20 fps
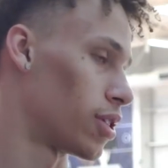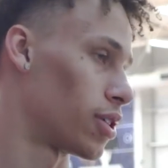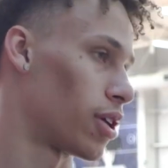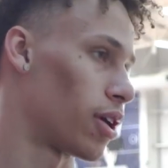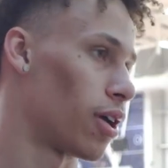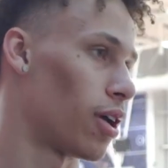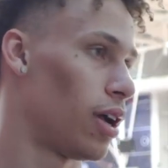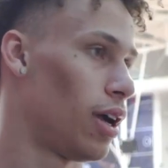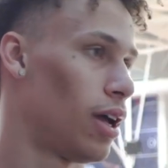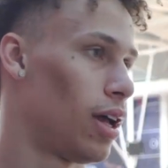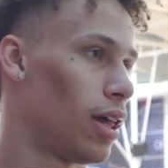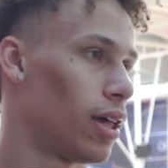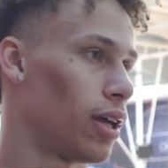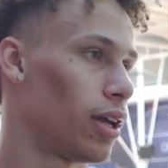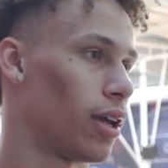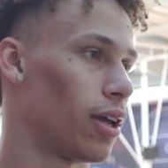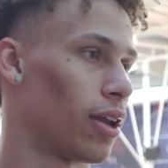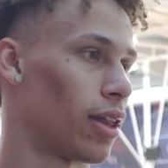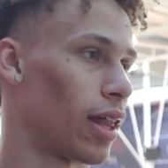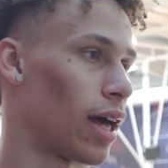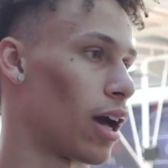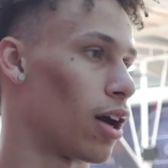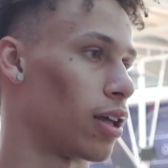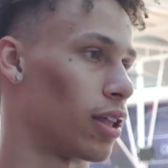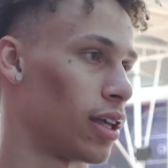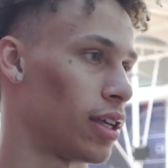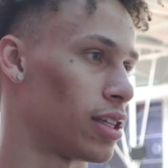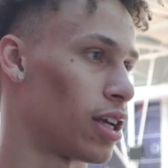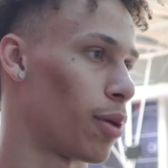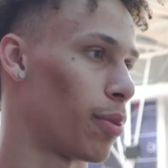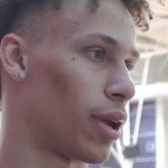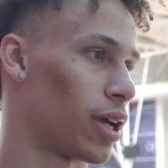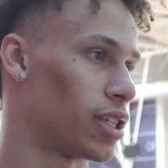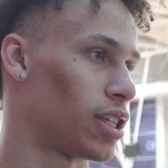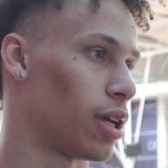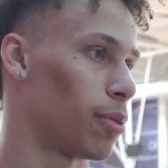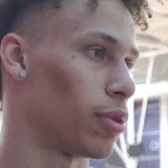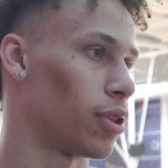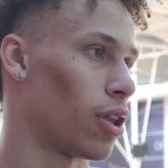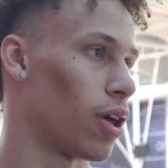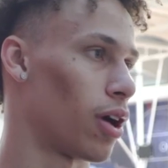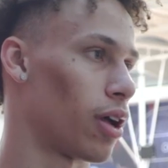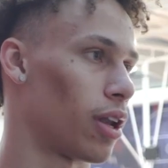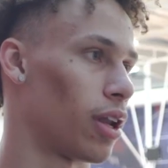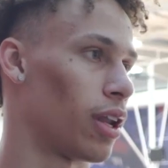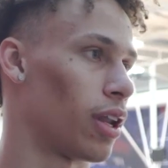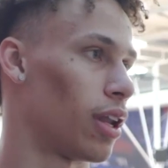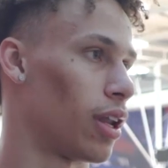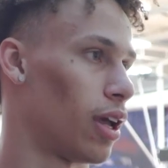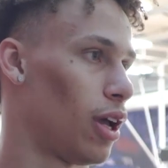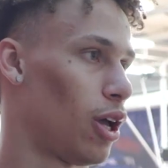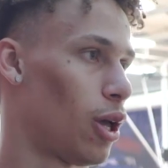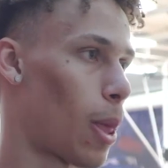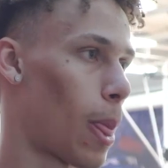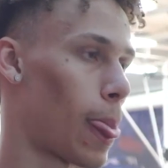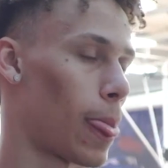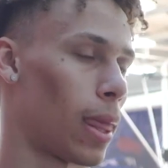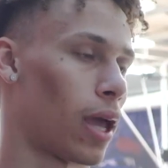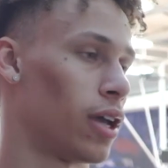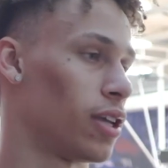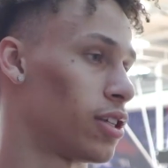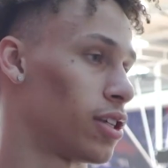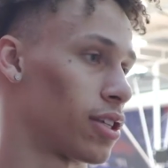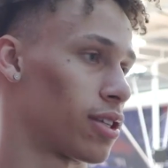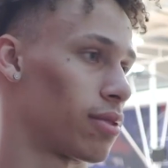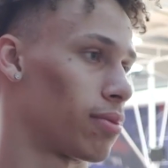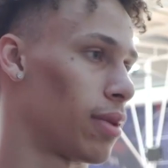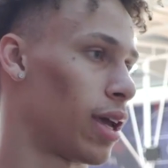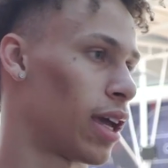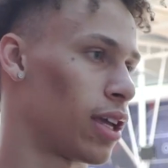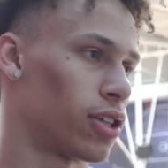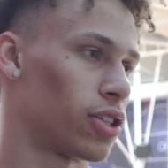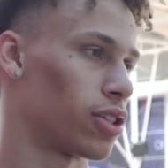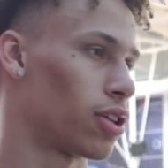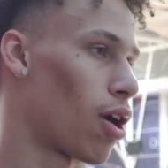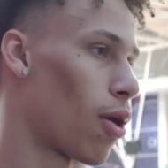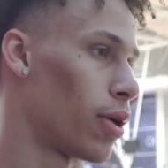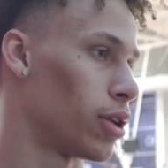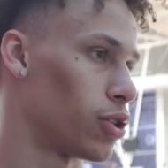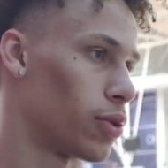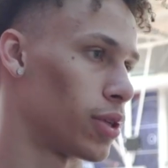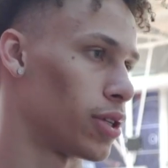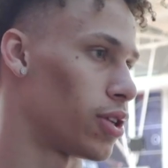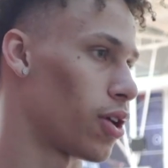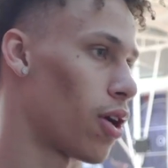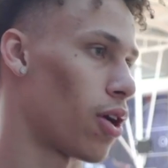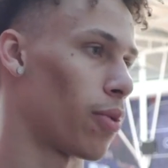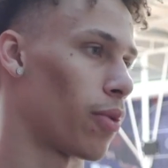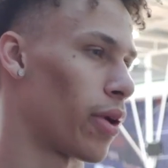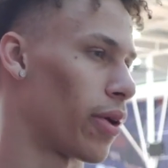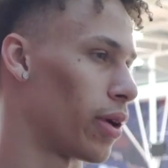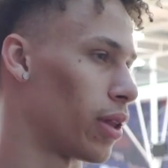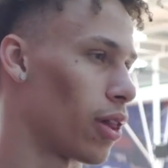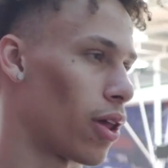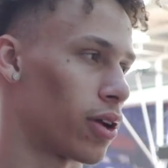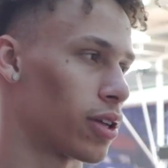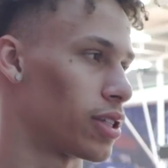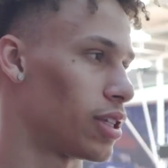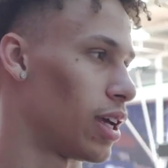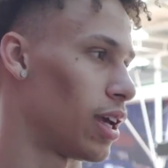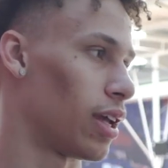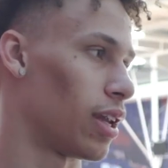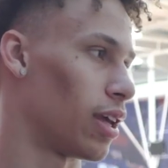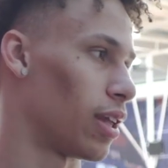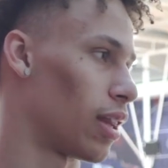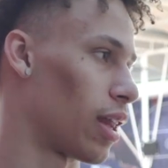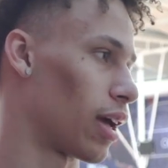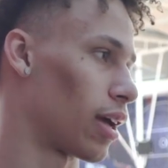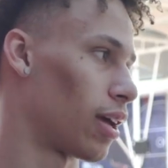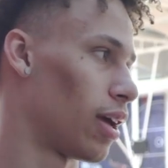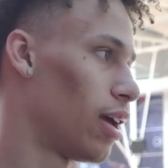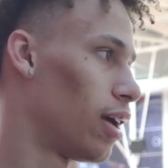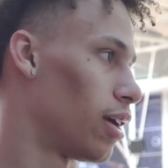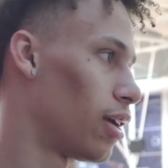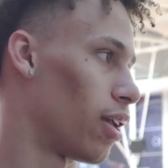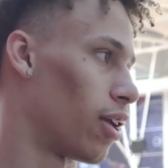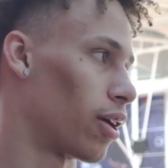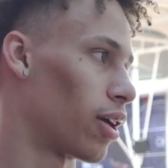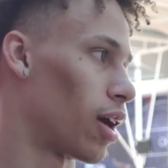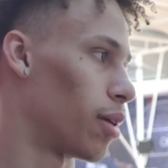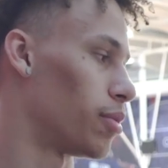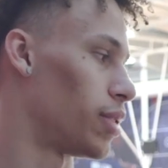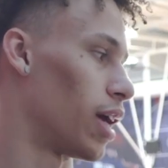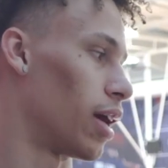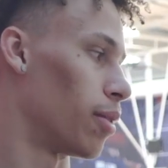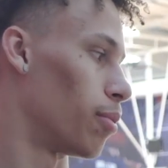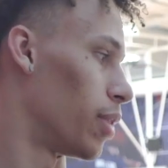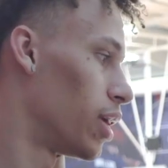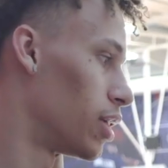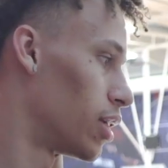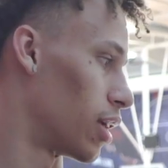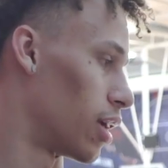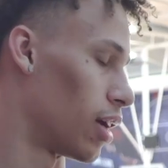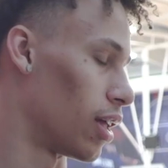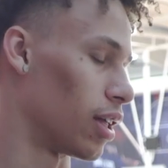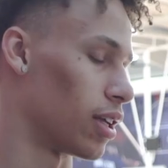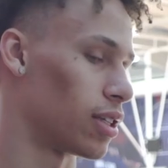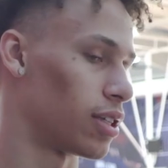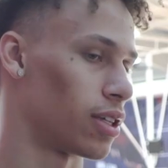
So, you know, he's helping our team a lot, and, you know, he can just go into a zone where he locks in and, like, you know, comes out and beats a killer.